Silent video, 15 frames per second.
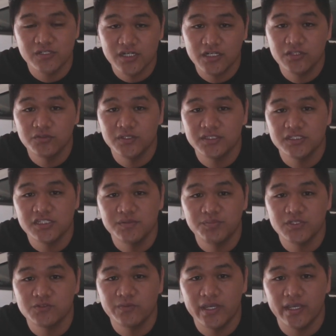We're trying to do it the
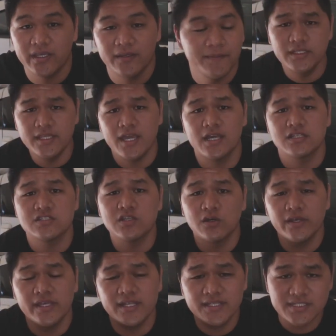cheapest way. Yeah,
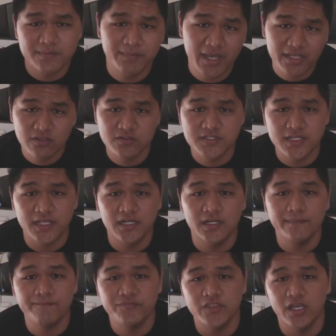so it is a manual
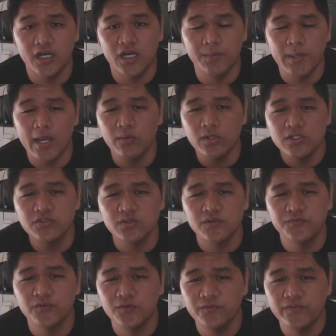setup. I will do
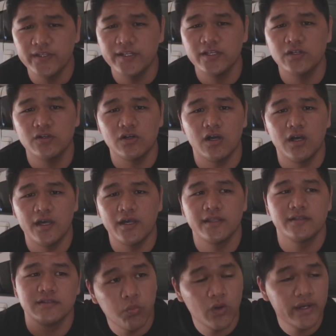a full video
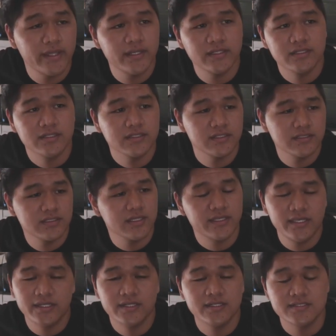on what the
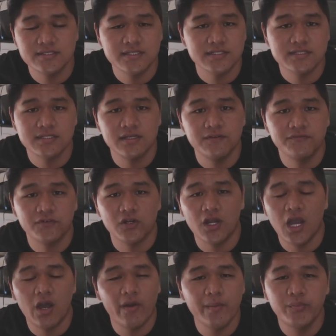kit consists of or
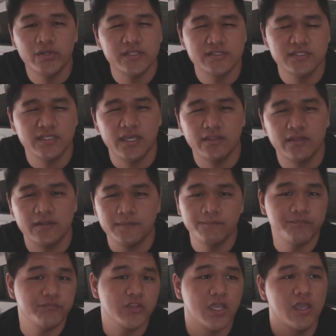how I put it
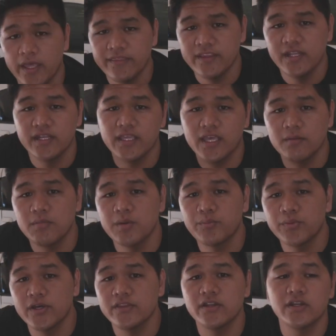together. And then again, my
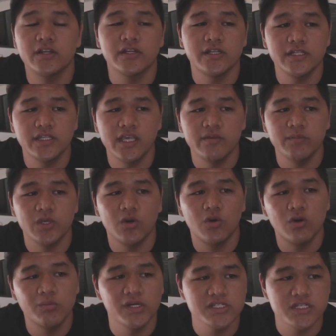brother, he gave me a
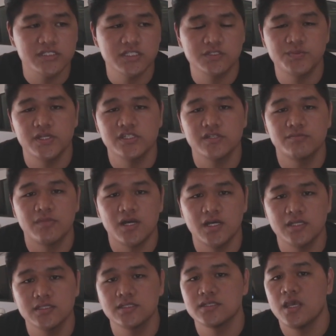whole bunch of suspension
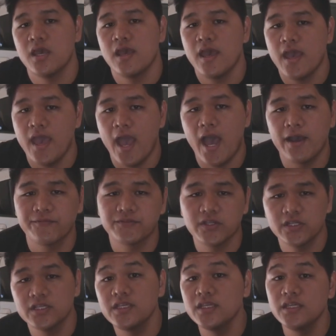mods
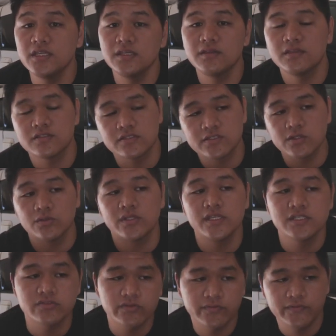after he sold
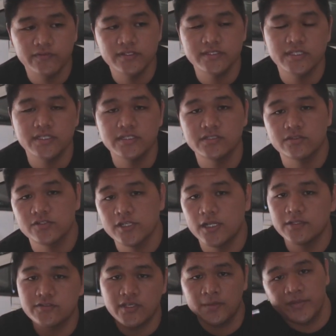his 350Z, so
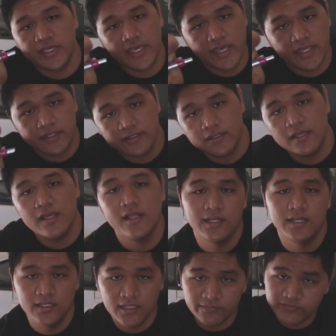shout out to him again.
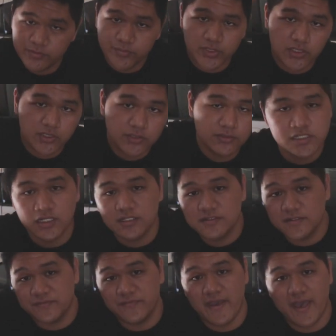Love you, bro. Shout out
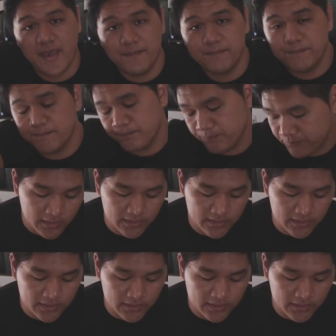to the fam.